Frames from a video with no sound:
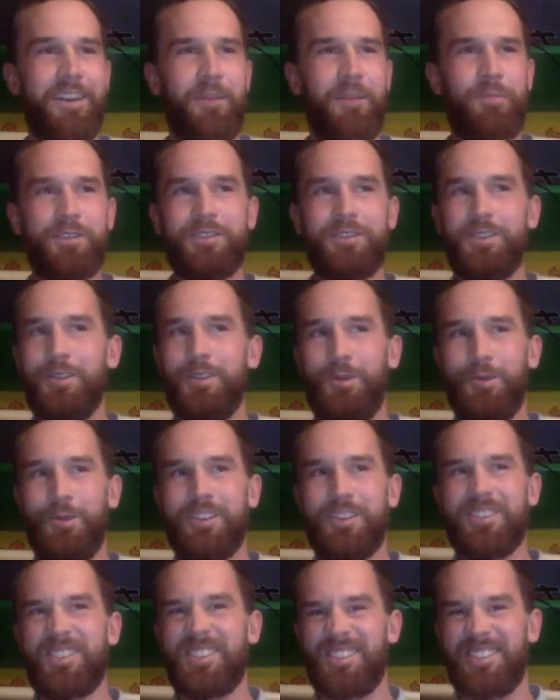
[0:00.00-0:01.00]
Number
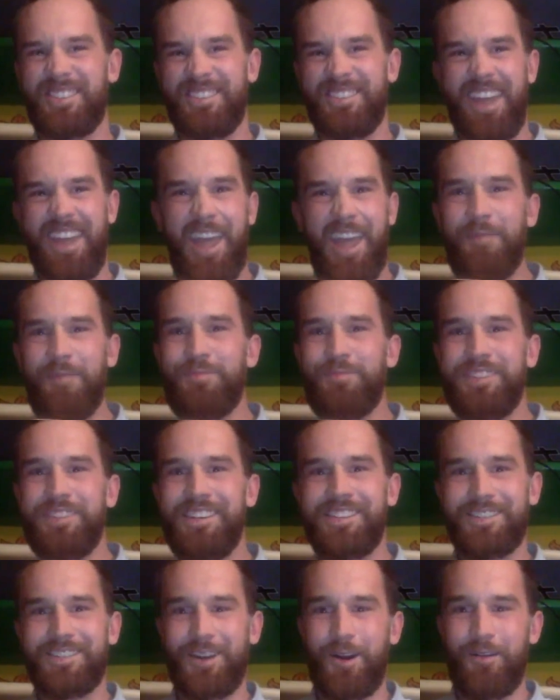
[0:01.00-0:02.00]
2 is just
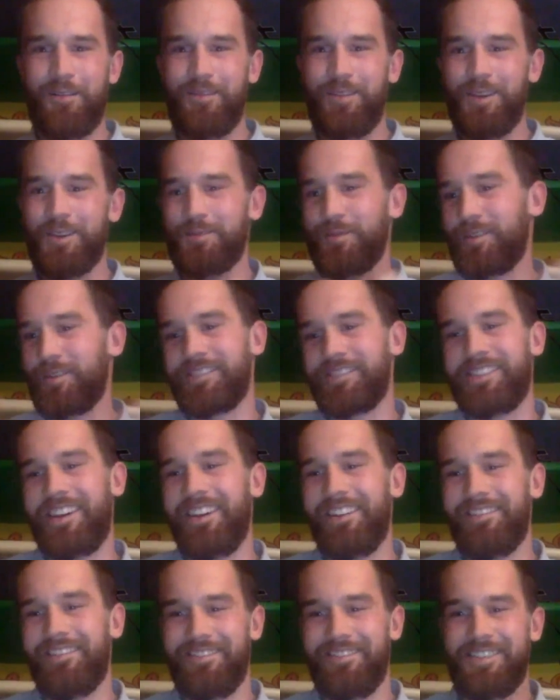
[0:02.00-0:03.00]
empty star reviews where it'll
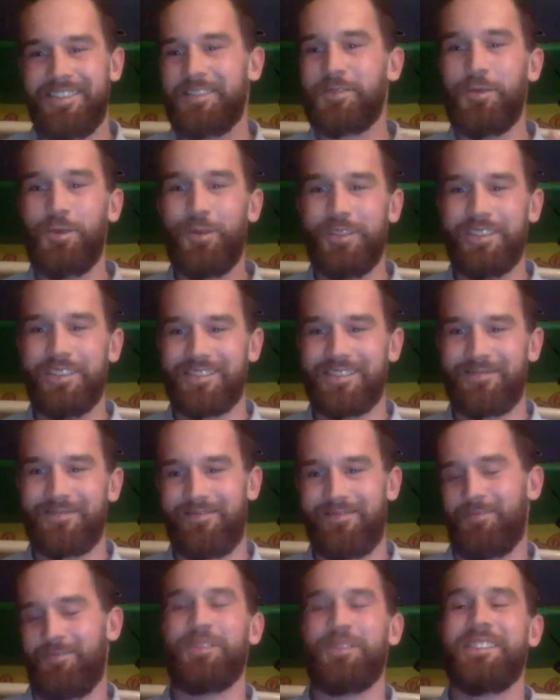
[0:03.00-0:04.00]
say the school is
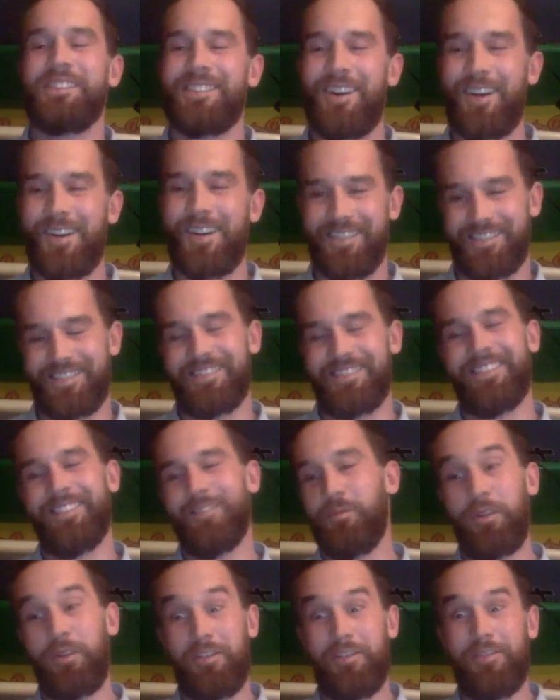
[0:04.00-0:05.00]
3 stars
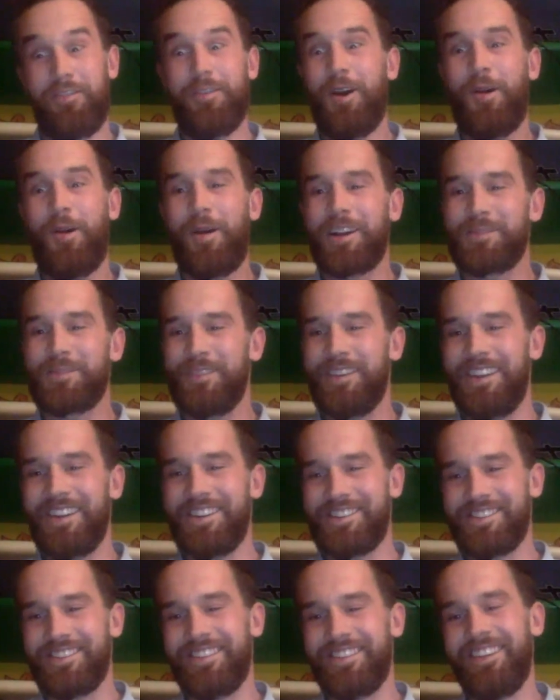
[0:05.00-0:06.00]
with no
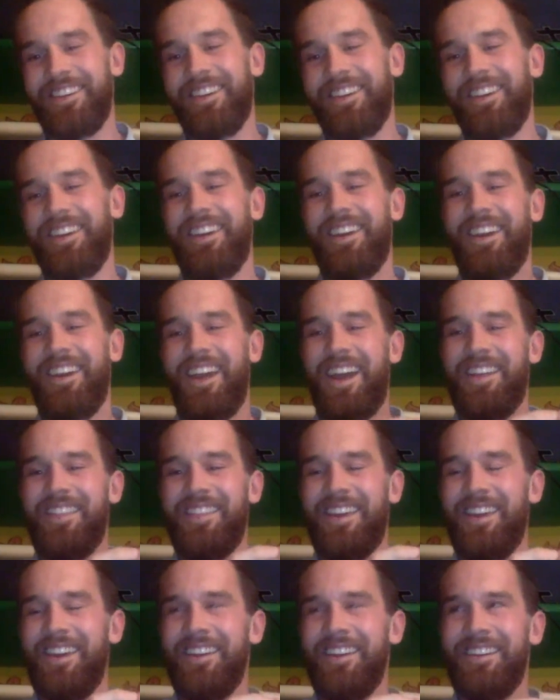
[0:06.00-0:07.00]
explanation.
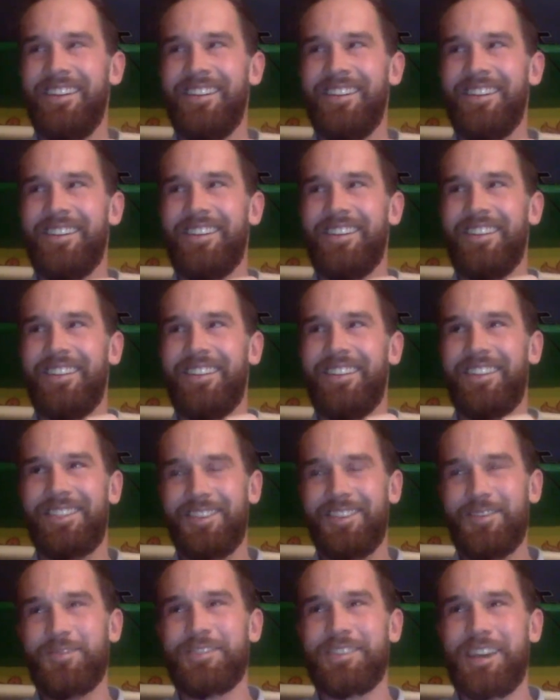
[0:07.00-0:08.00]
And then
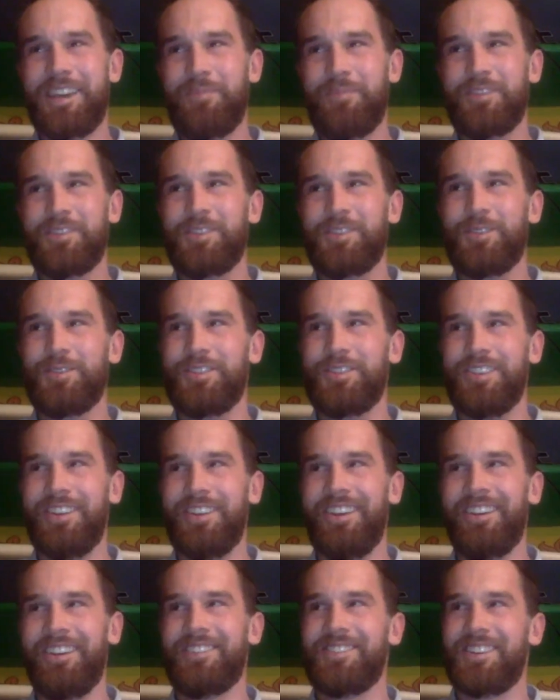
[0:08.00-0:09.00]
the third type is
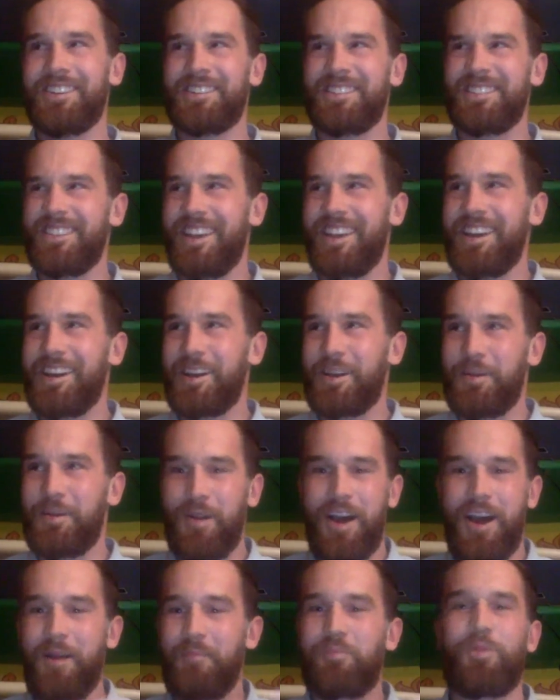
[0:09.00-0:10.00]
usually just like
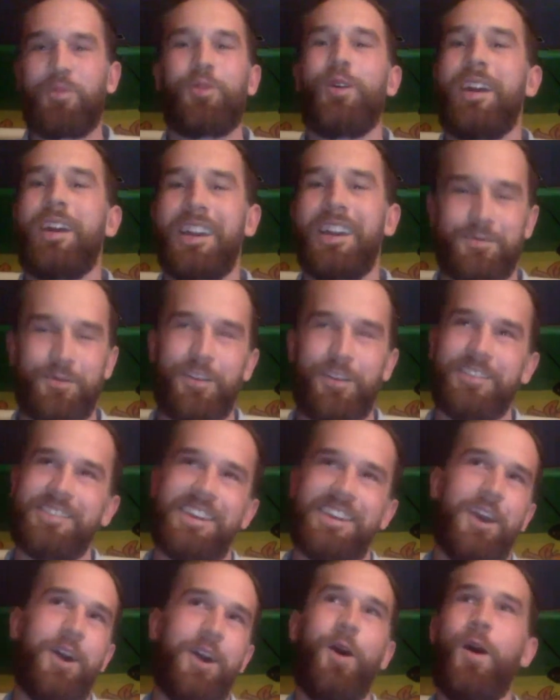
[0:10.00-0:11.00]
praise, where it's
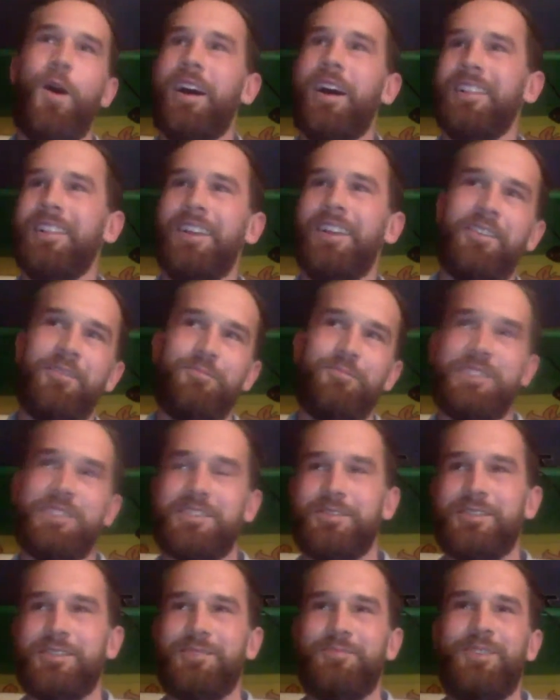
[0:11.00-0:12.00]
like, oh, I love
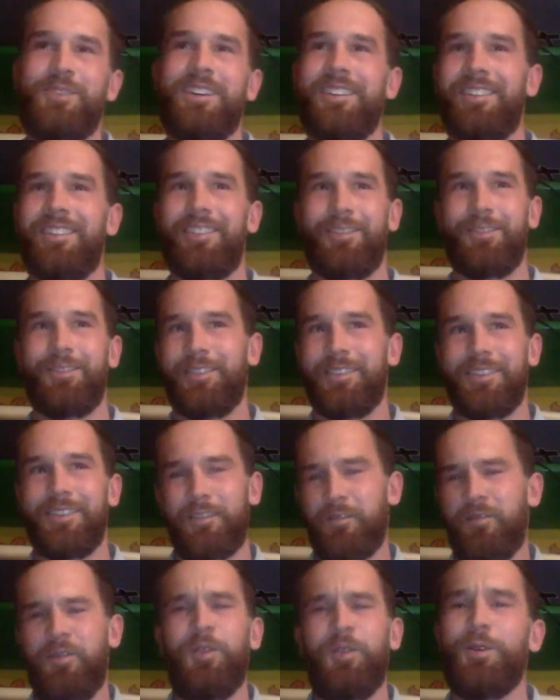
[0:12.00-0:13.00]
Mr. Smith, or the
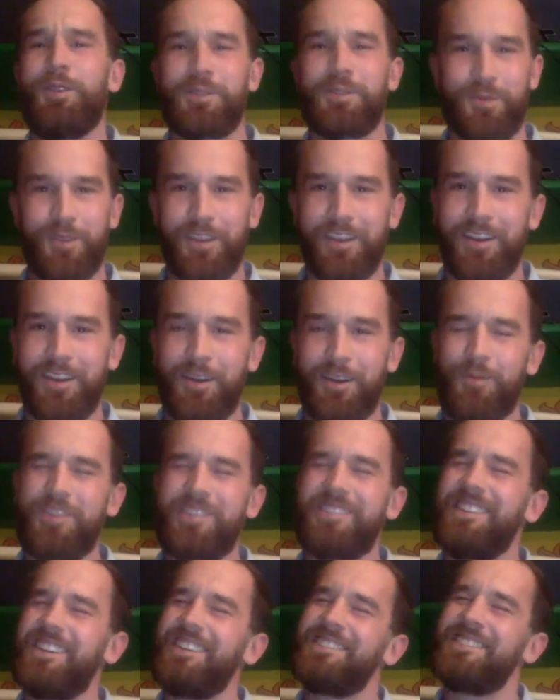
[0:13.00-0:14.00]
food is really good,
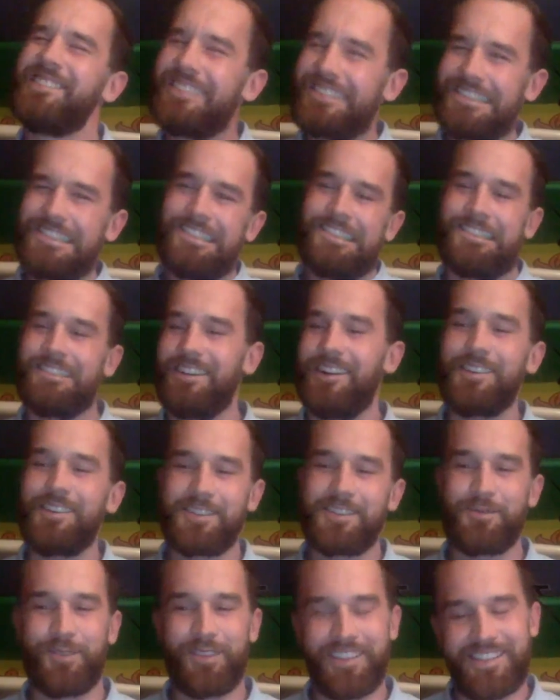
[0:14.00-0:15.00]
which doesn't
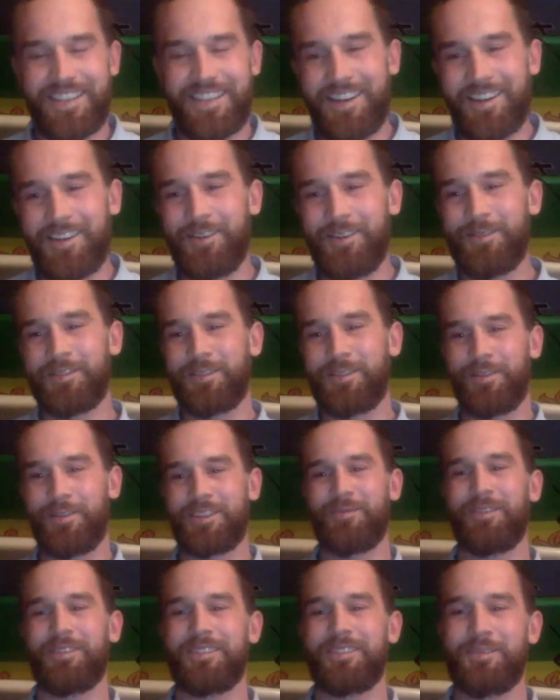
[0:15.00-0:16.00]
also really tell you so much
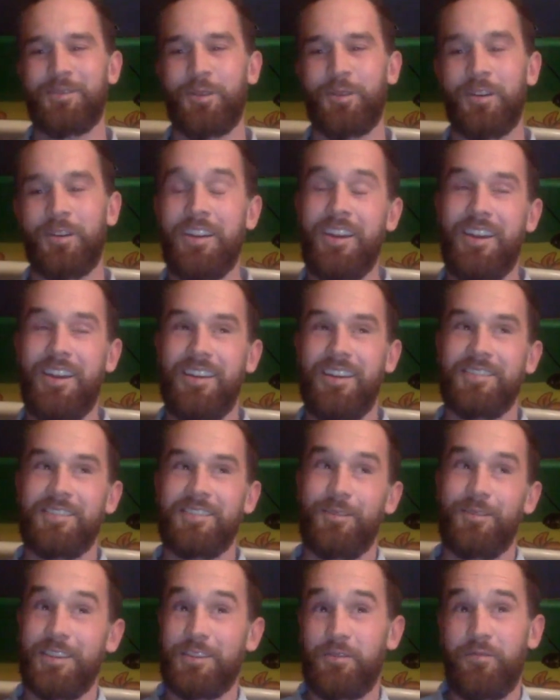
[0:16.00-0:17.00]
about the school.
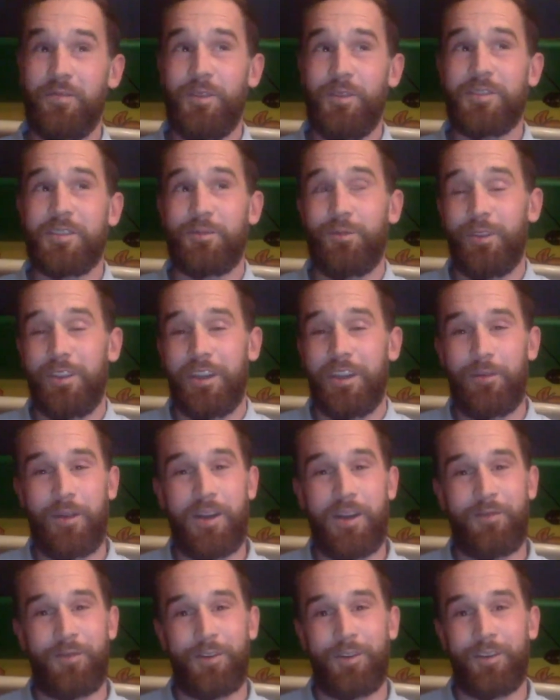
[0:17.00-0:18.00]
So these reviews are really
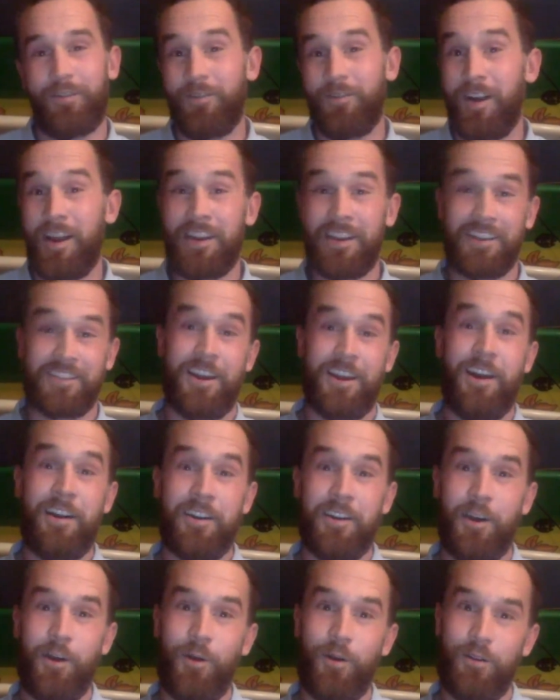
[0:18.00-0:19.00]
great for finding a
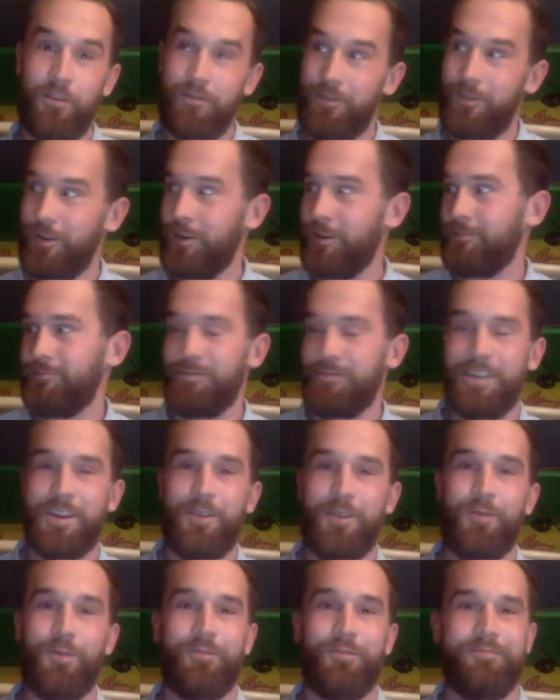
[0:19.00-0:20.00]
taco, or for,
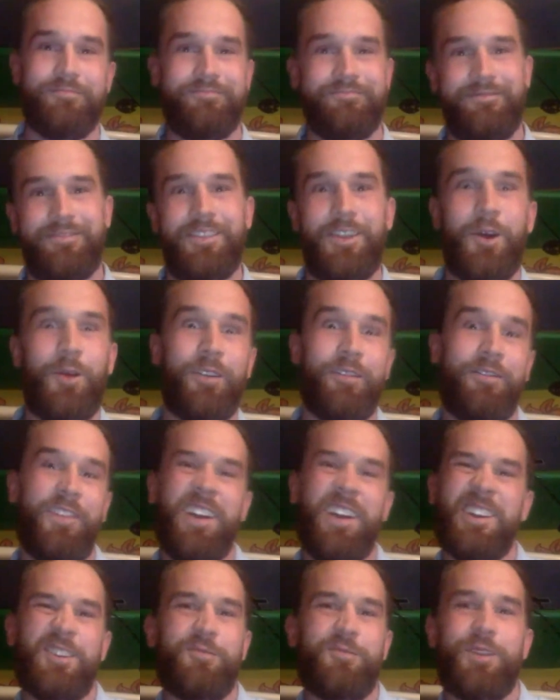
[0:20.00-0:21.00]
you know,
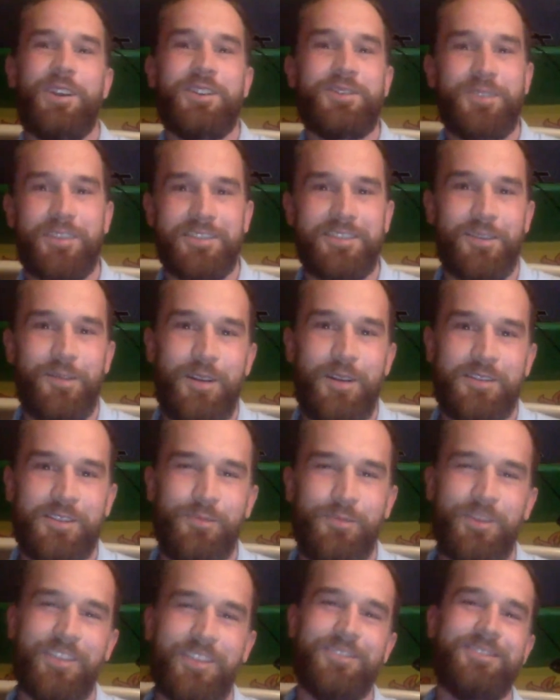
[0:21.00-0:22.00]
finding a restaurant to go
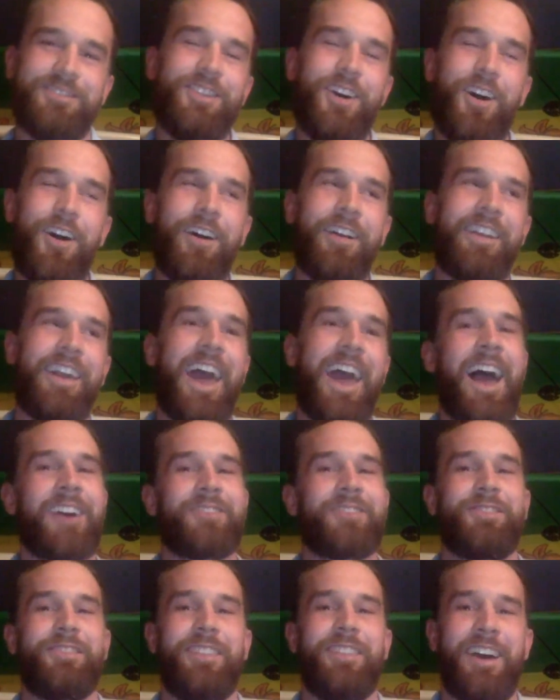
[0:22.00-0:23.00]
out to, but they're not
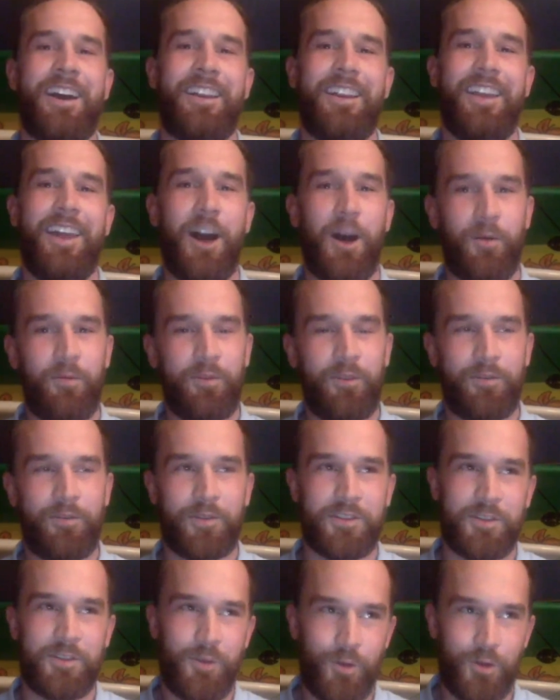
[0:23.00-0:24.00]
actually that helpful
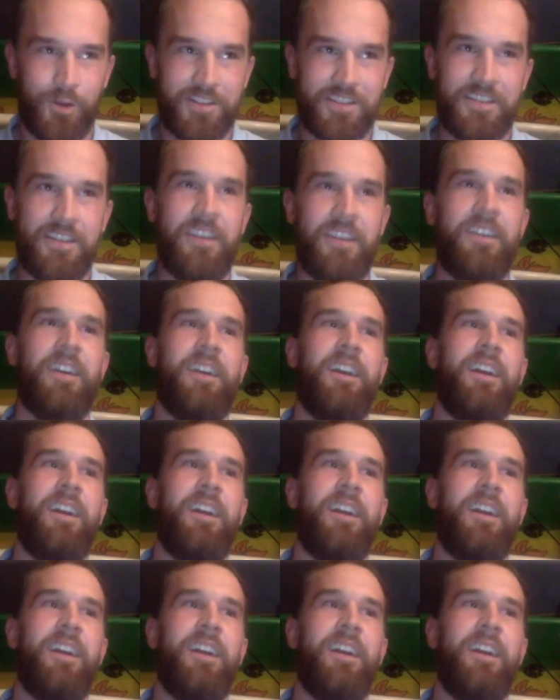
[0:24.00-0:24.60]
for schools.